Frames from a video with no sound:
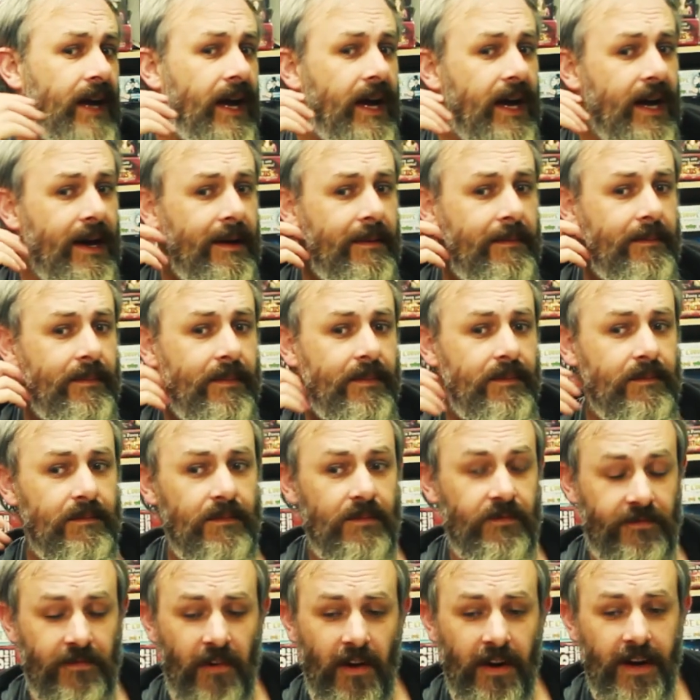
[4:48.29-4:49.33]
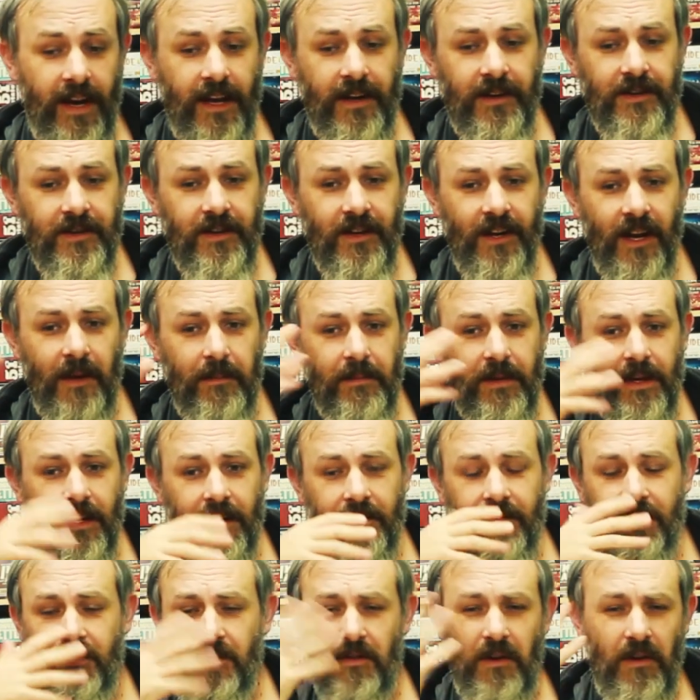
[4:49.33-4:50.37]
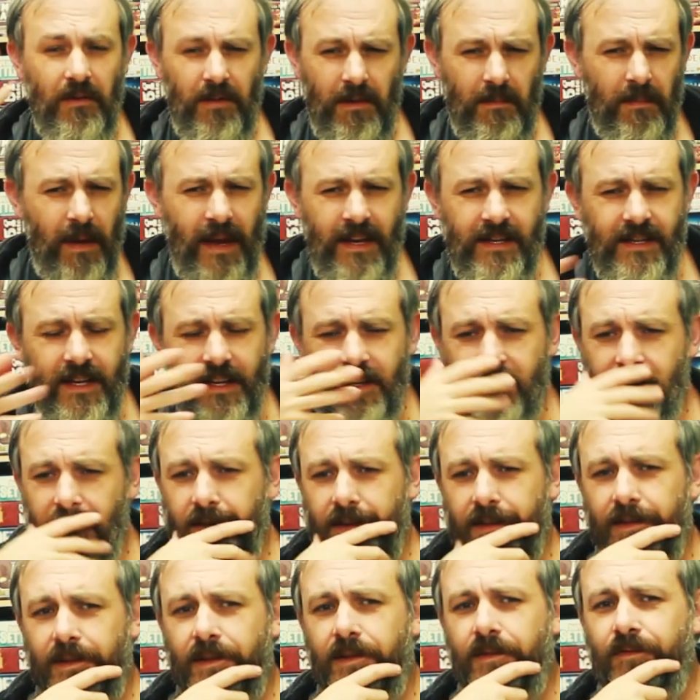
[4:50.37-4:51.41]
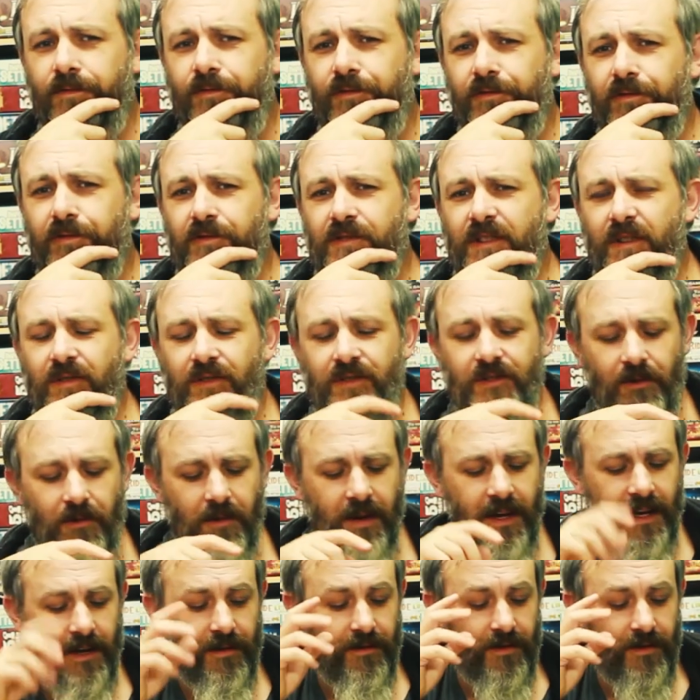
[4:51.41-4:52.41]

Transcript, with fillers: Um, Friday can turn up. The, I don't know if you know the basics of the Crusoe story.